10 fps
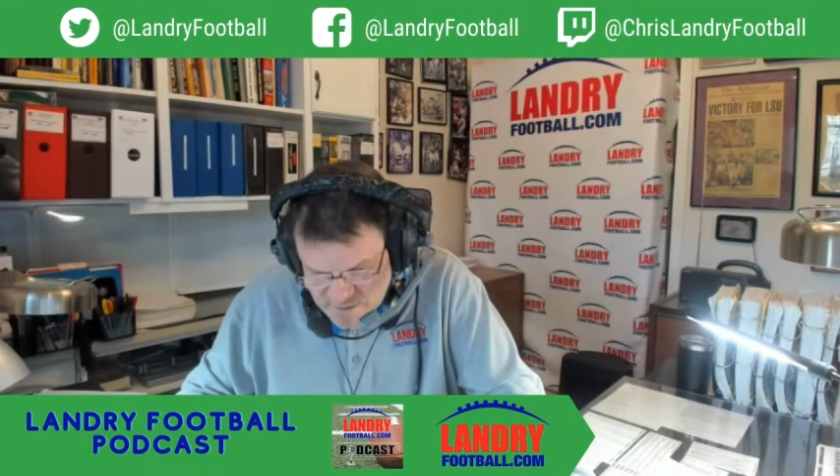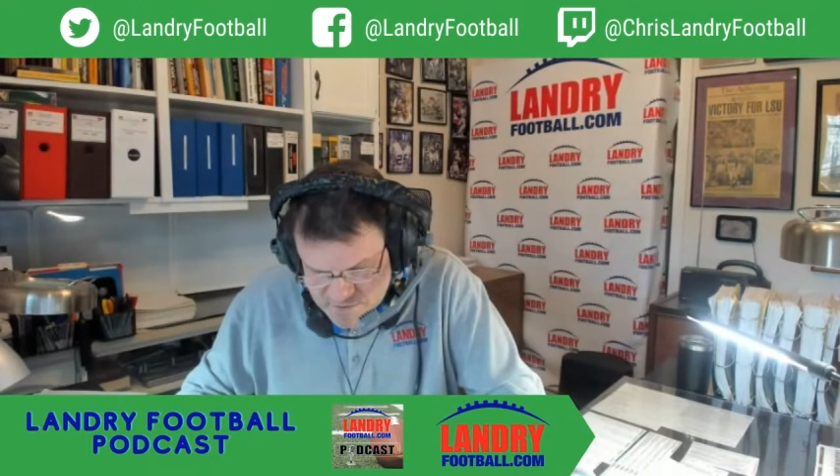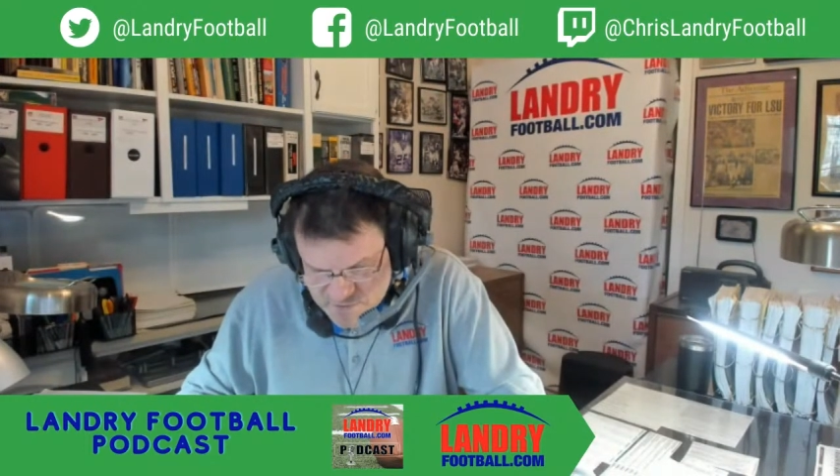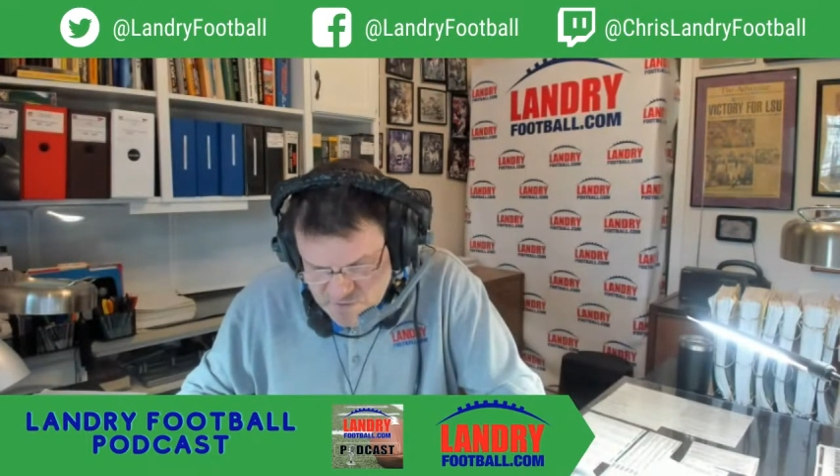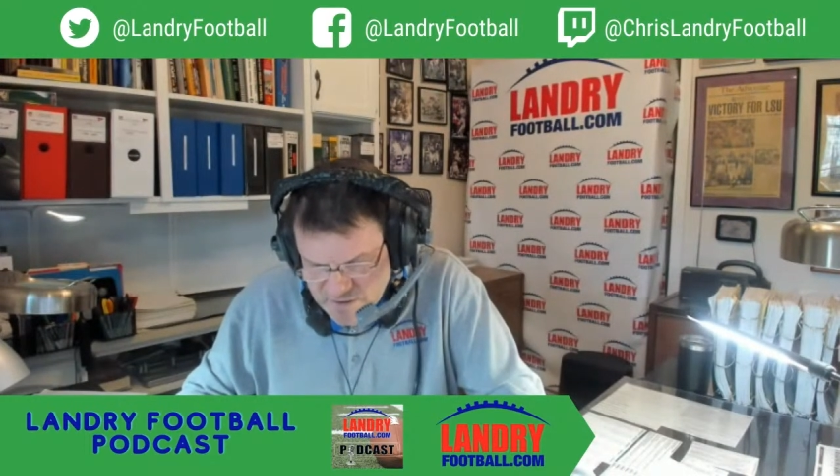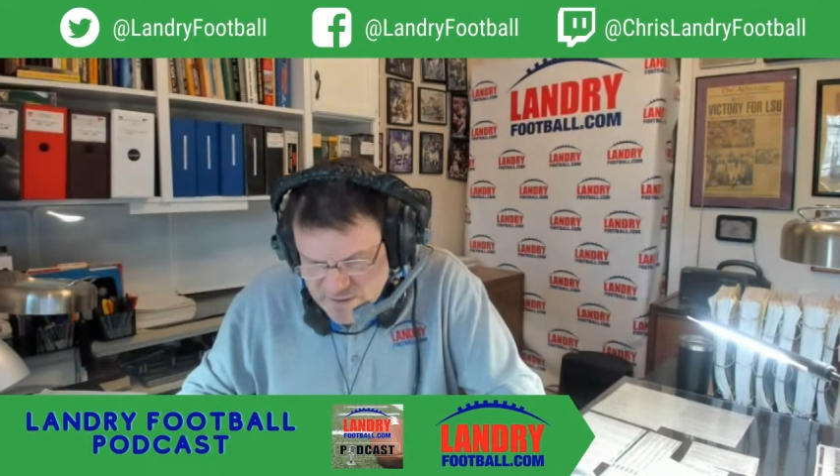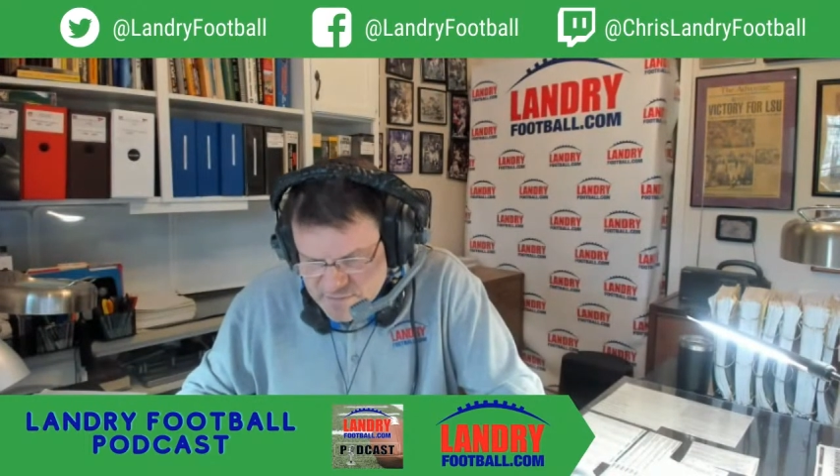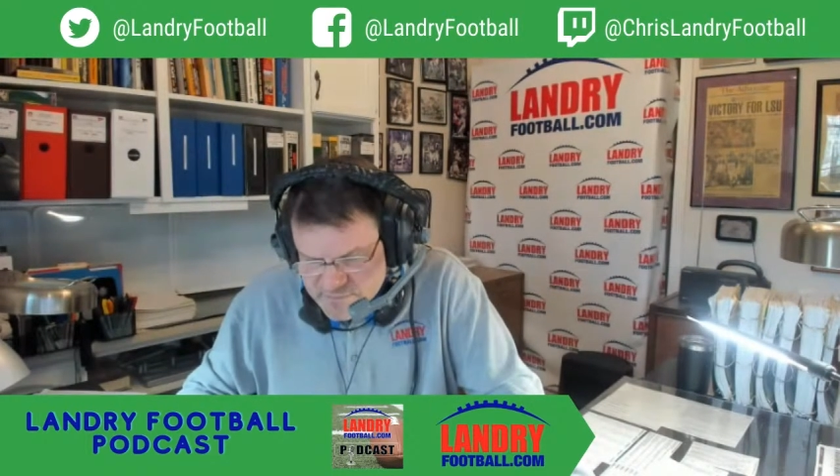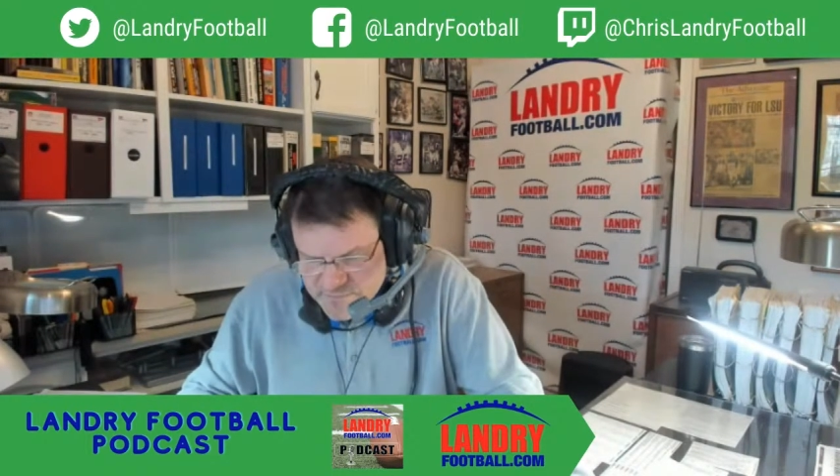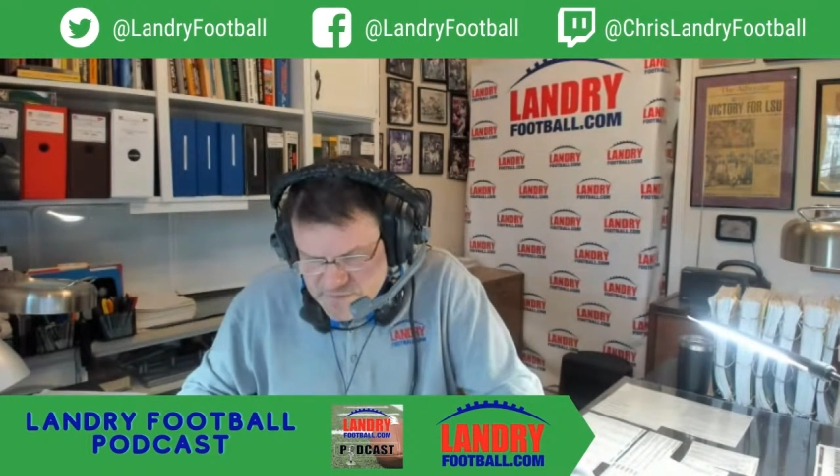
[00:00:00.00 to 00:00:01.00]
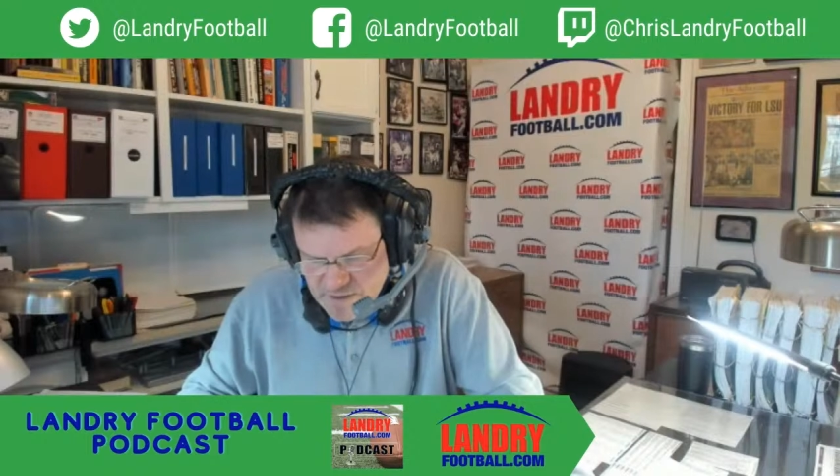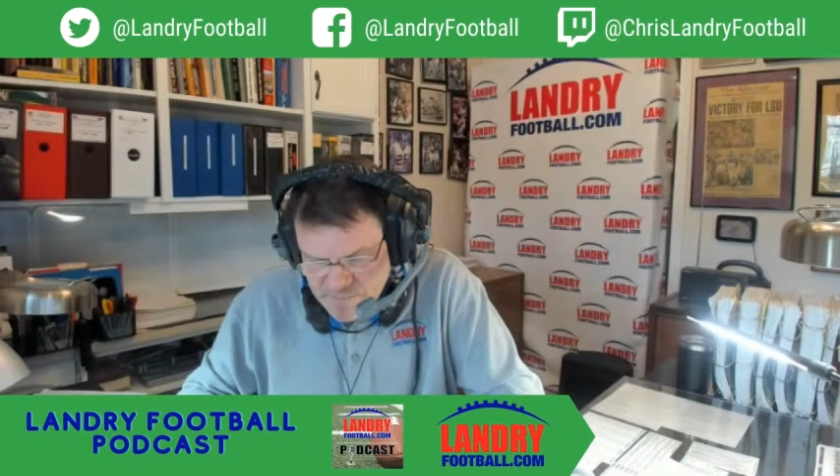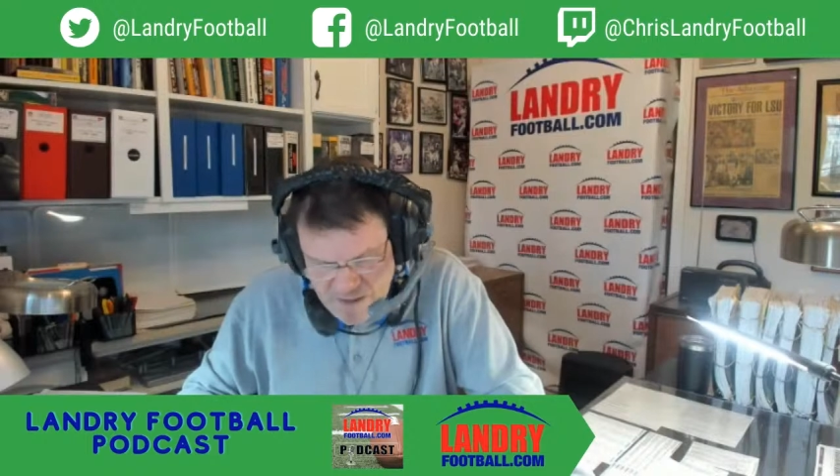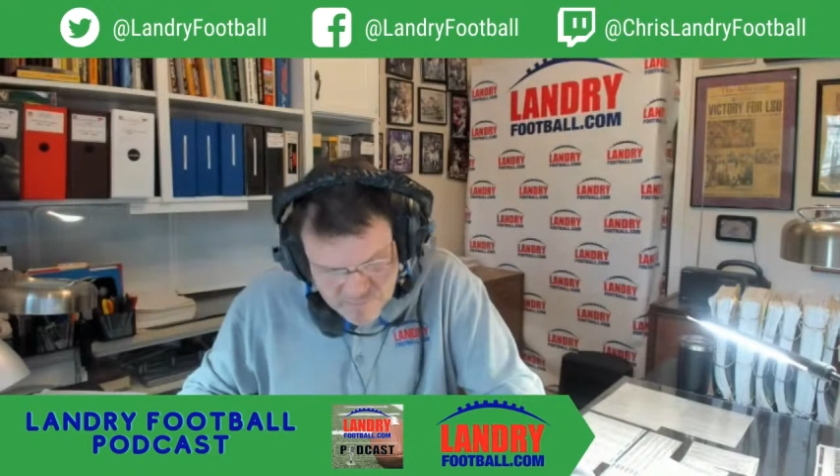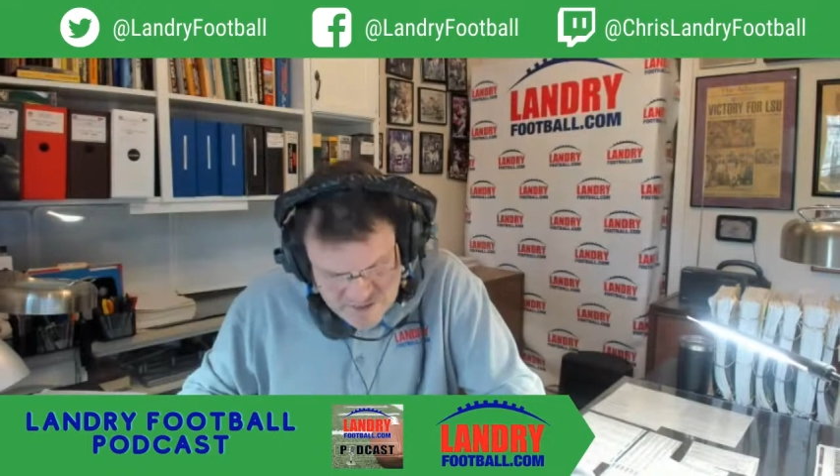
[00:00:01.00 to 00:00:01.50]
concerning
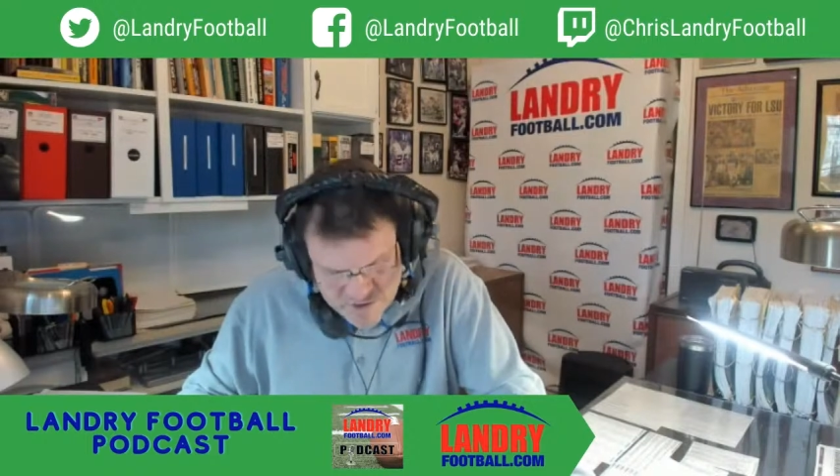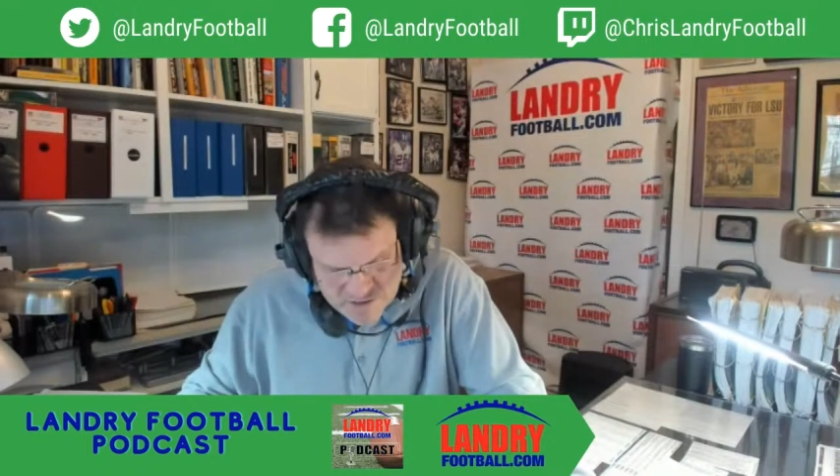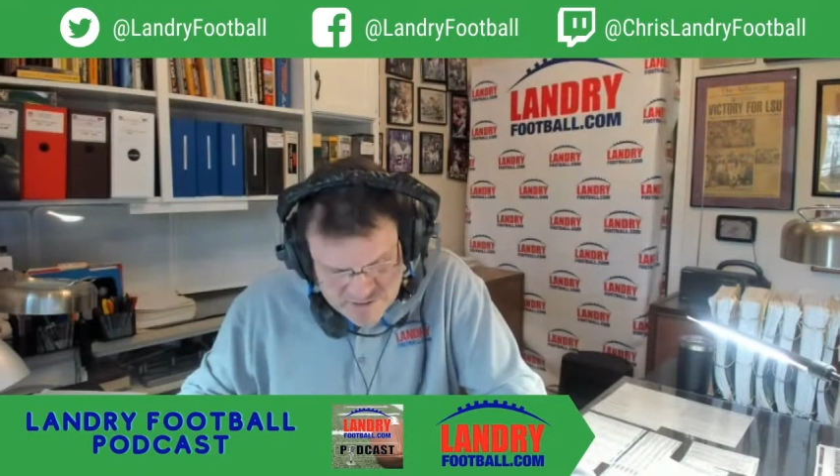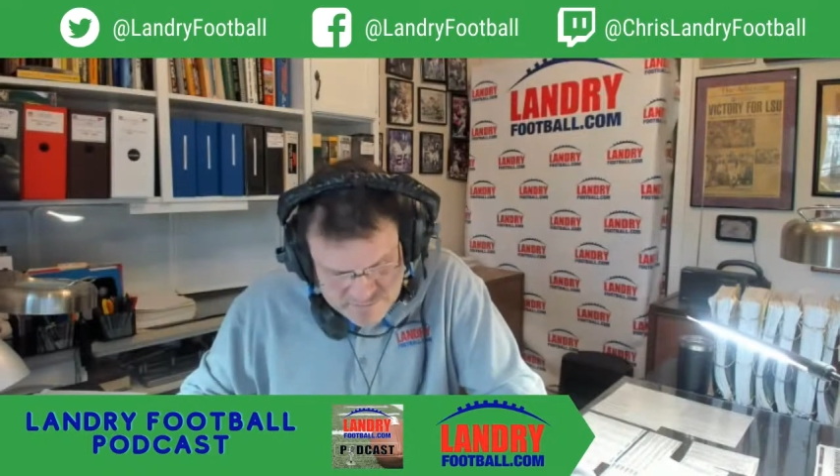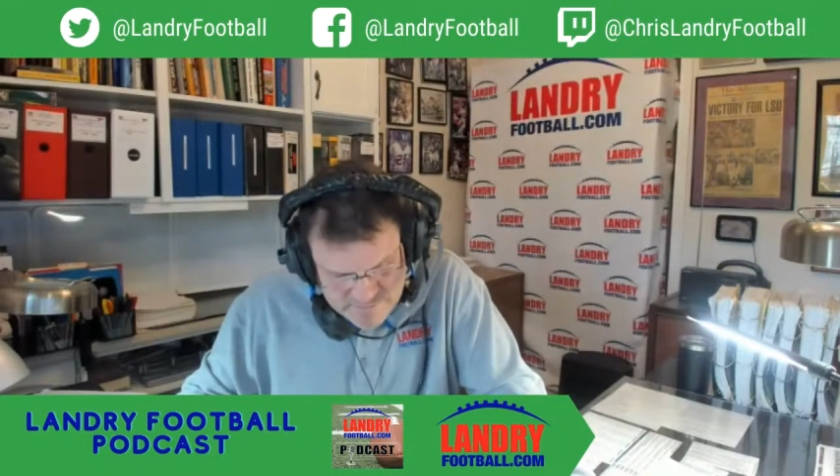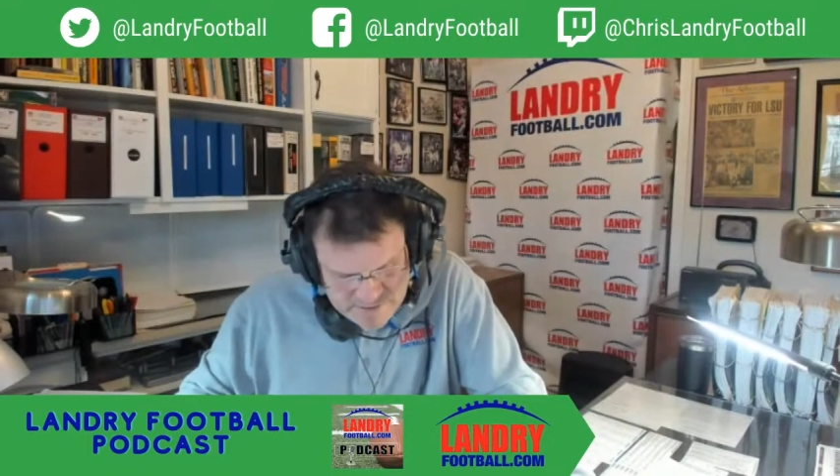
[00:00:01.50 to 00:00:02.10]
about Michigan.